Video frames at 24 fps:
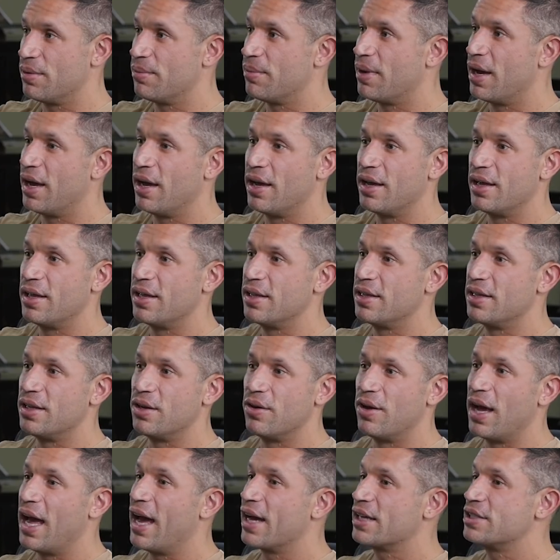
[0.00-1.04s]
My, you
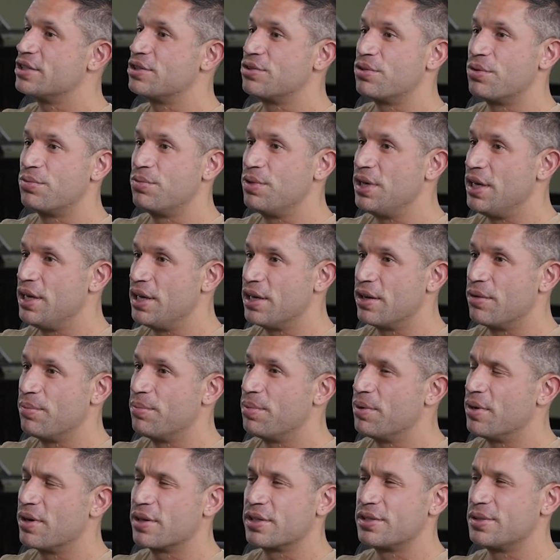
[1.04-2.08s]
know, extra reading of
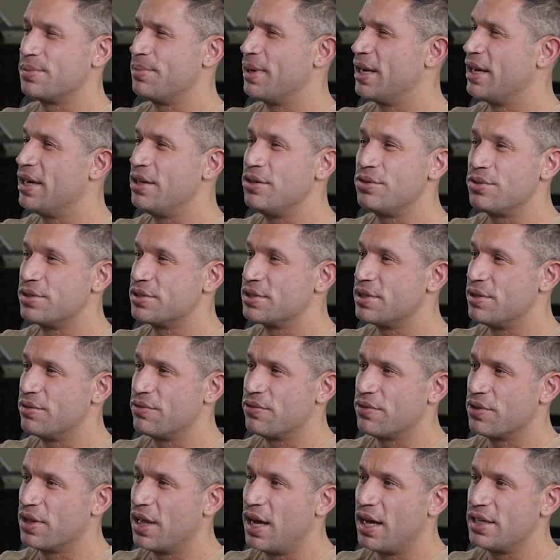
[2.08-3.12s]
books, my interest in
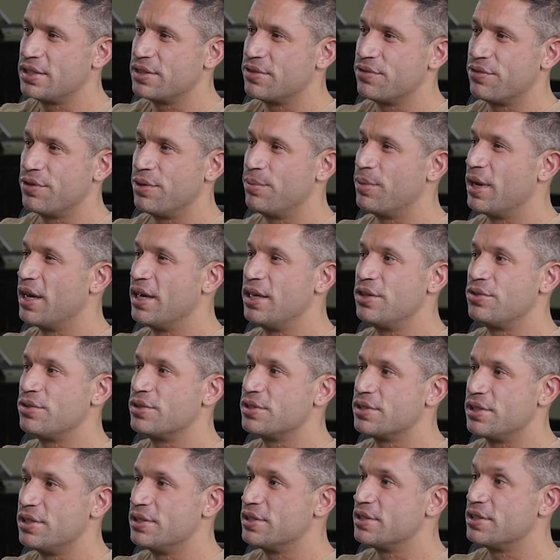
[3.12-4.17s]
philosophy, my
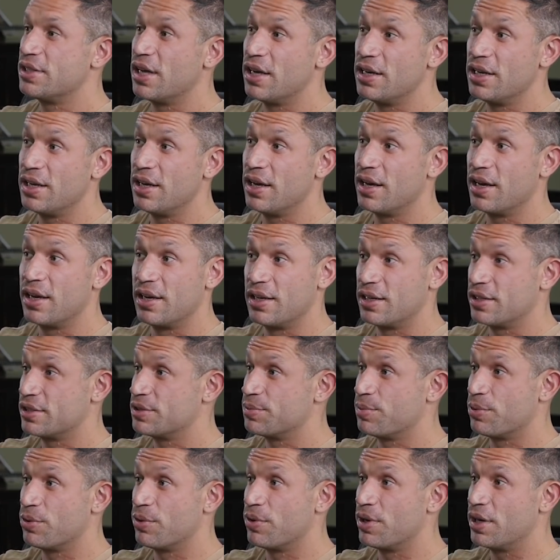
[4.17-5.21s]
interest in studying and
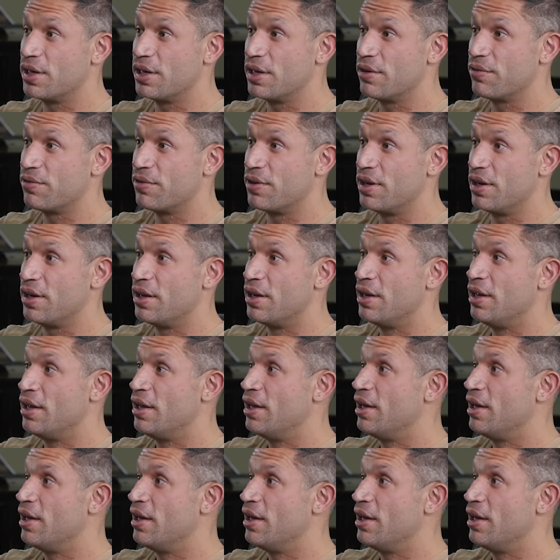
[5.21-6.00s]
exploring different,